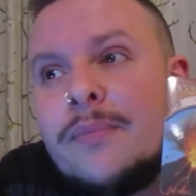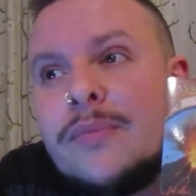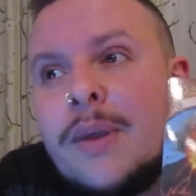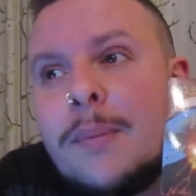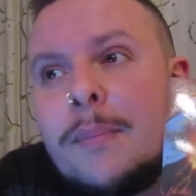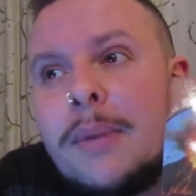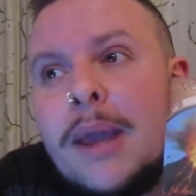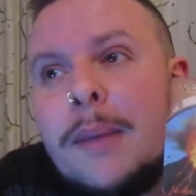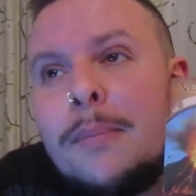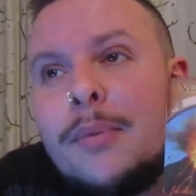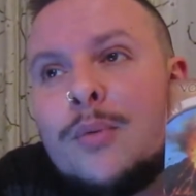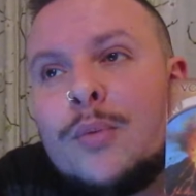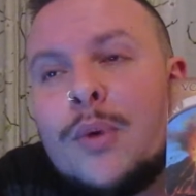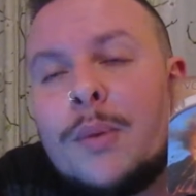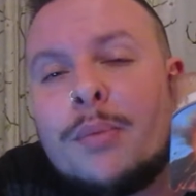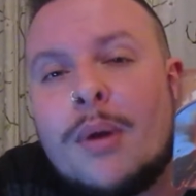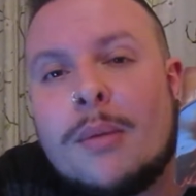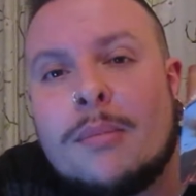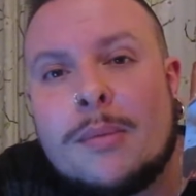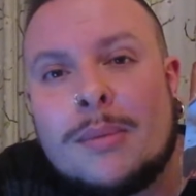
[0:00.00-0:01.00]
People will
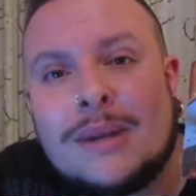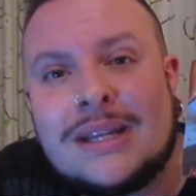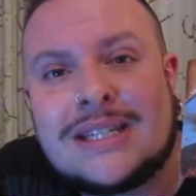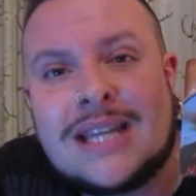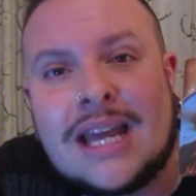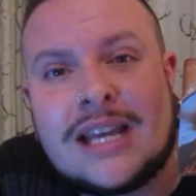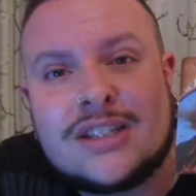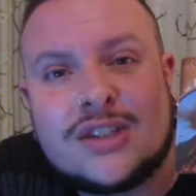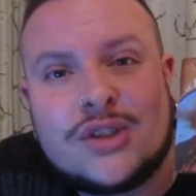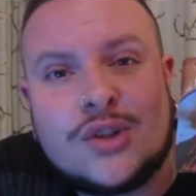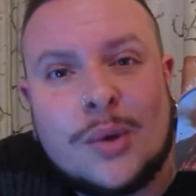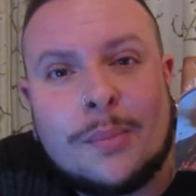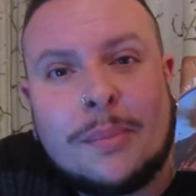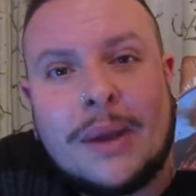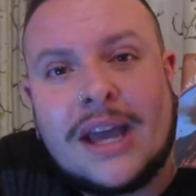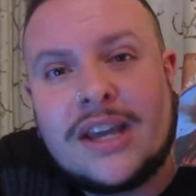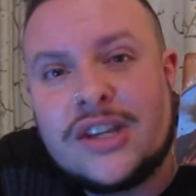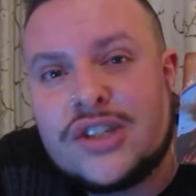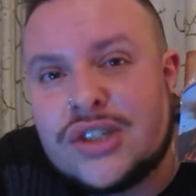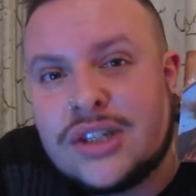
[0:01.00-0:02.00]
probably test your
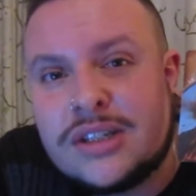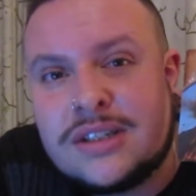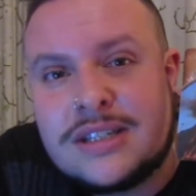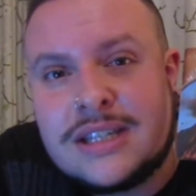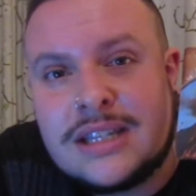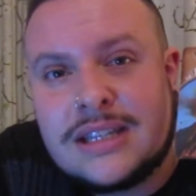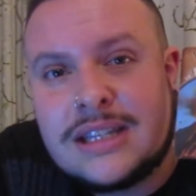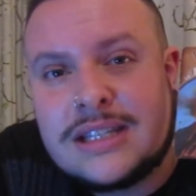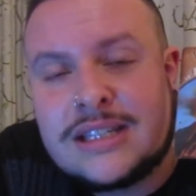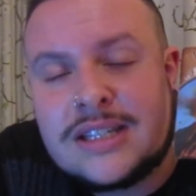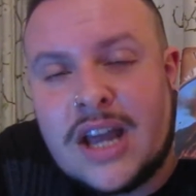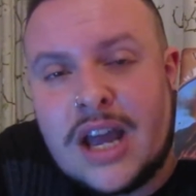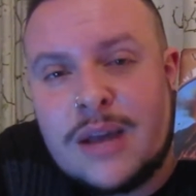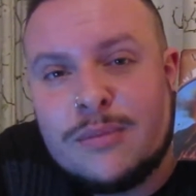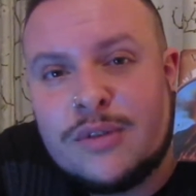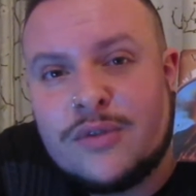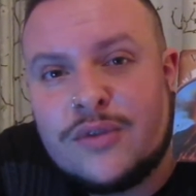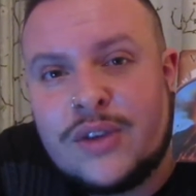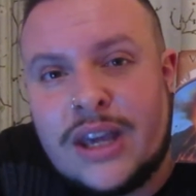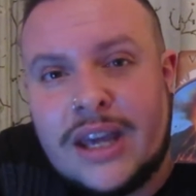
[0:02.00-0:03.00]
patience at this
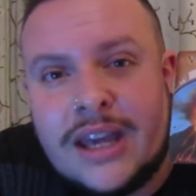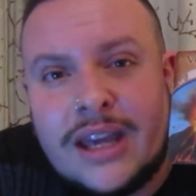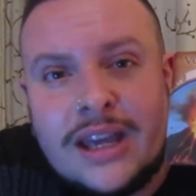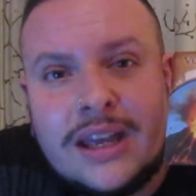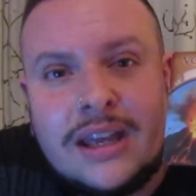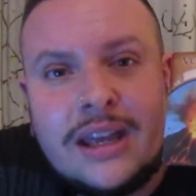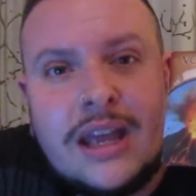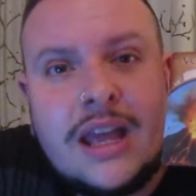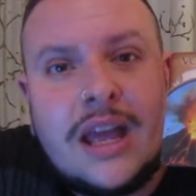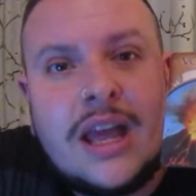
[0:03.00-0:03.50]
time of year.